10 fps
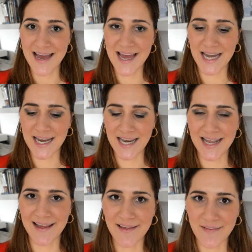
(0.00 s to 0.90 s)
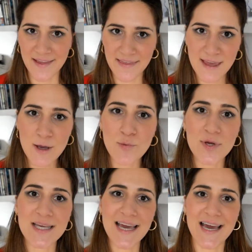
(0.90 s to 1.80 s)
And you
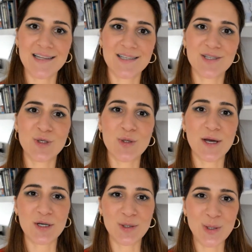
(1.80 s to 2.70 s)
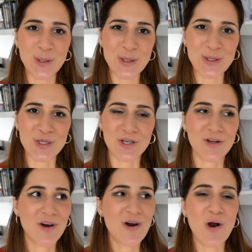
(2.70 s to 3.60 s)
will get to the conclusion
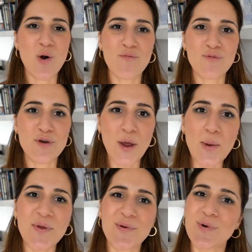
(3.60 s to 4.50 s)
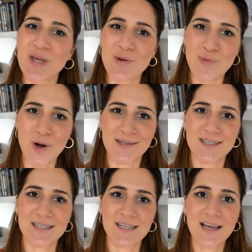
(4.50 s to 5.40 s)
of knowing what you want.